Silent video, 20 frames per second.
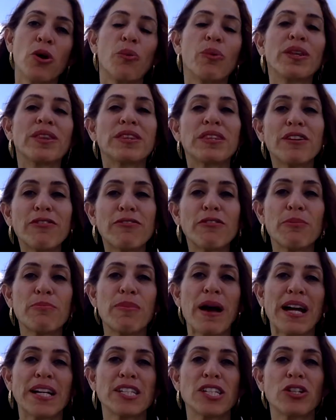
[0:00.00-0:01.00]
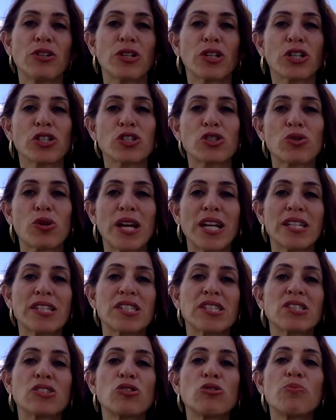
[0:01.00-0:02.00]
with different bacterial
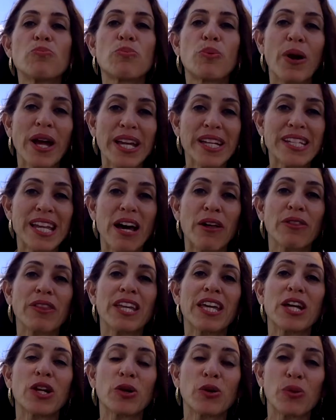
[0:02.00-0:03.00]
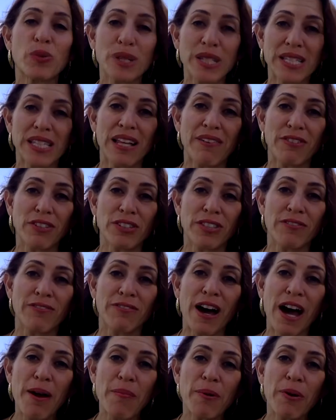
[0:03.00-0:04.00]
strains to break down the increased levels of
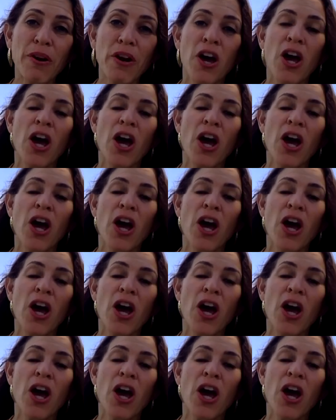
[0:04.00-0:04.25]
fiber.